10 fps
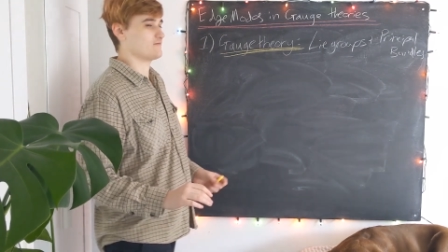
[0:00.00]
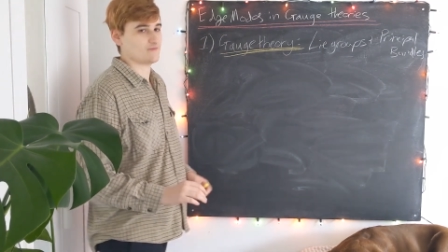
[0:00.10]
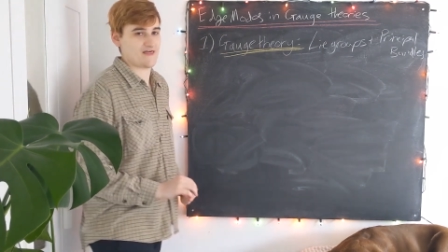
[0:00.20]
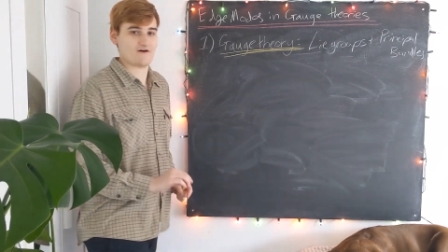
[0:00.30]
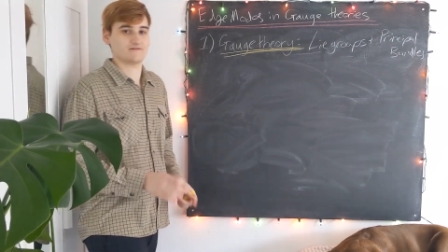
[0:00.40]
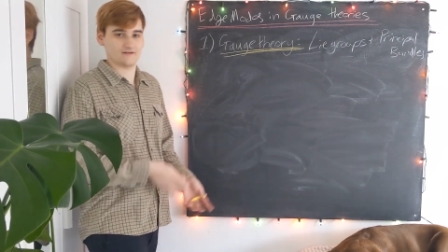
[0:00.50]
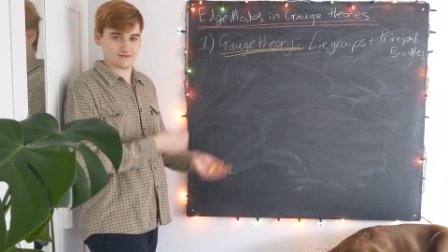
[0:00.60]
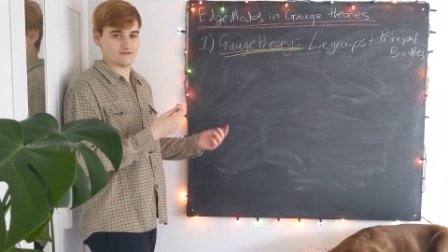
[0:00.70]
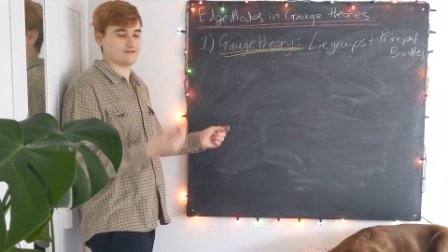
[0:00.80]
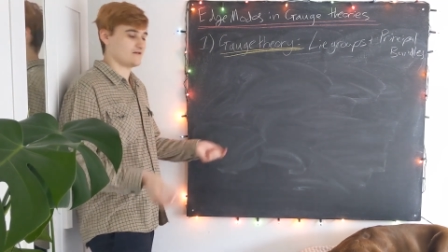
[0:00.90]
without
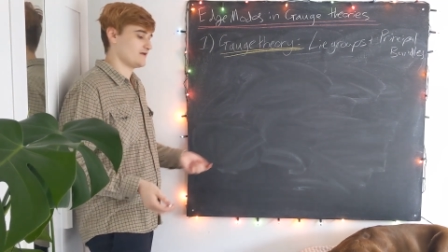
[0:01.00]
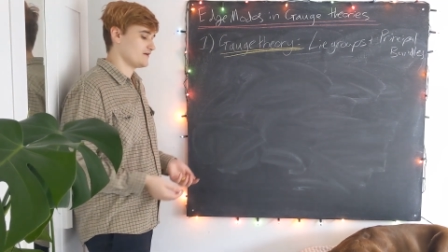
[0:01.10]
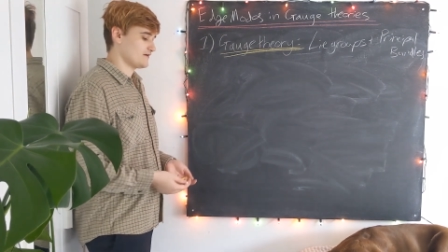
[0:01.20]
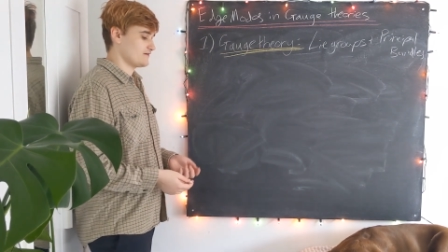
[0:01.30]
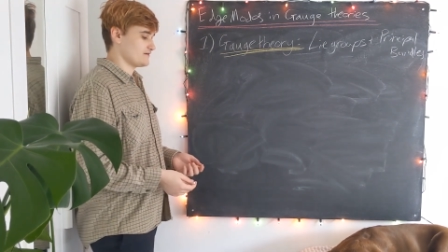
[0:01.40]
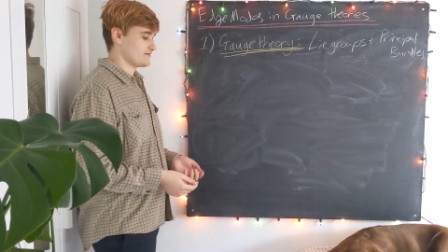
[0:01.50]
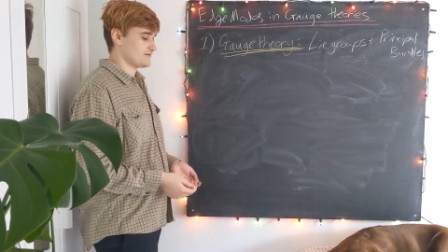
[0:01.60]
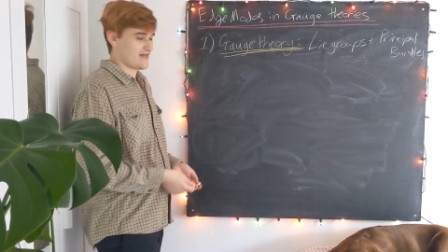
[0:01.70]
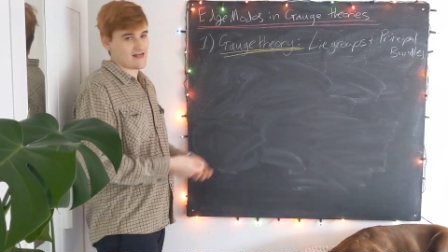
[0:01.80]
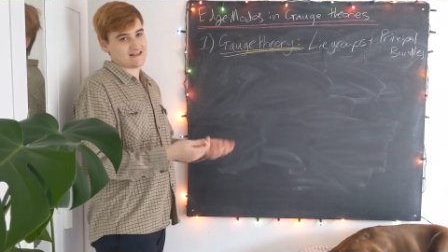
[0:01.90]

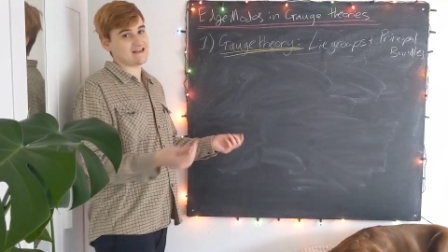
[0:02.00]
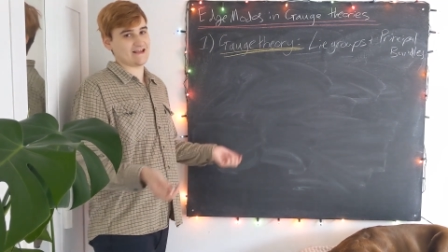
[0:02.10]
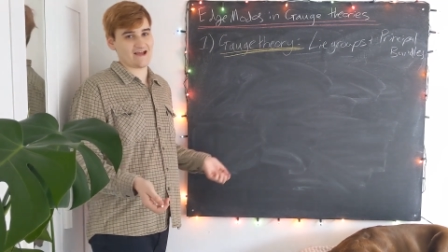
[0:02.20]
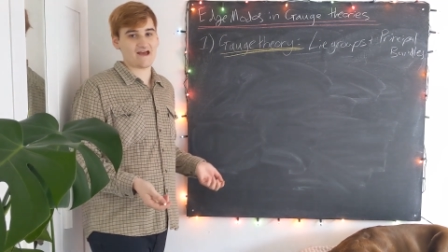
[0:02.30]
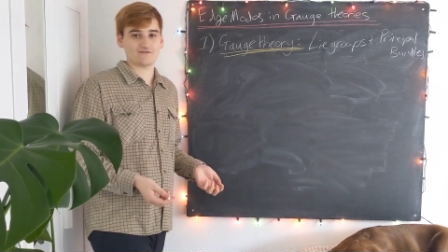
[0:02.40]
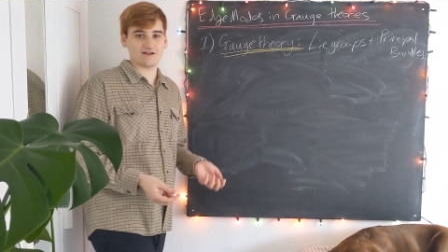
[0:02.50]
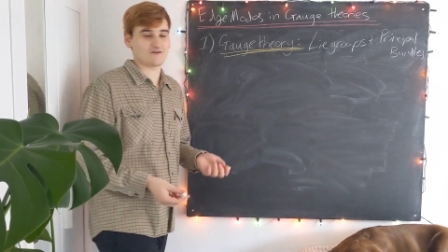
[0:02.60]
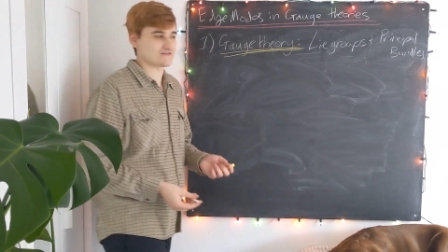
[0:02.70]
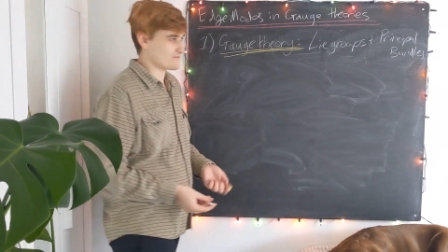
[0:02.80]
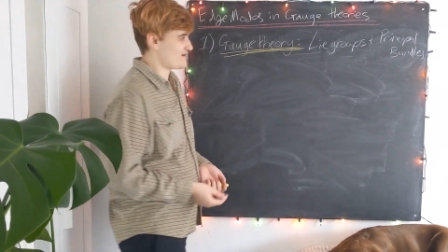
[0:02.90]
leaning heavily
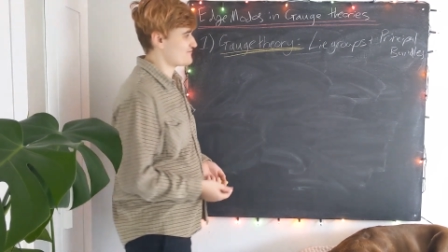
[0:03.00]
on the